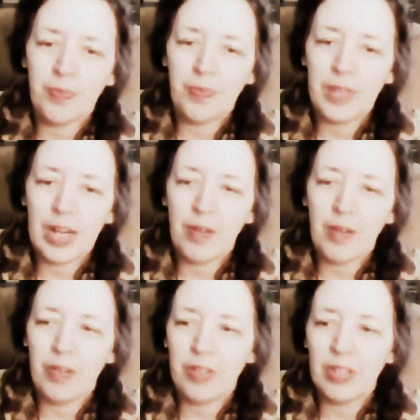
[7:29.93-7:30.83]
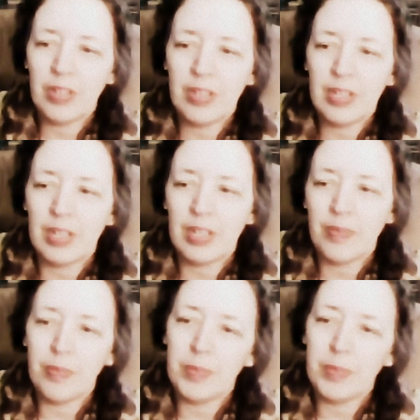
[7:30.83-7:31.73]
flowers, because I love
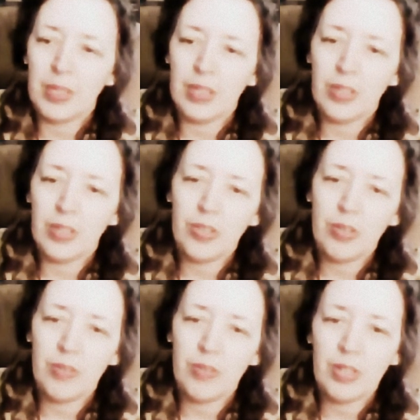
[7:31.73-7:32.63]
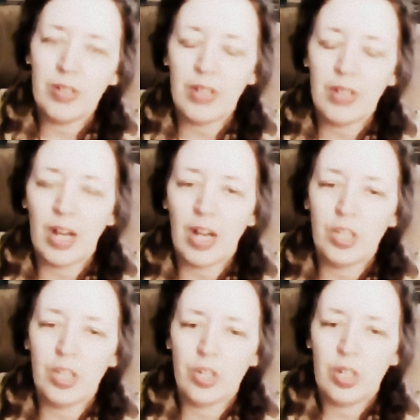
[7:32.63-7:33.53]
them, and just sort of a
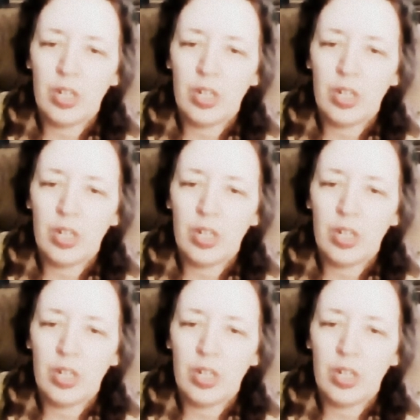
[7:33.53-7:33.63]
collage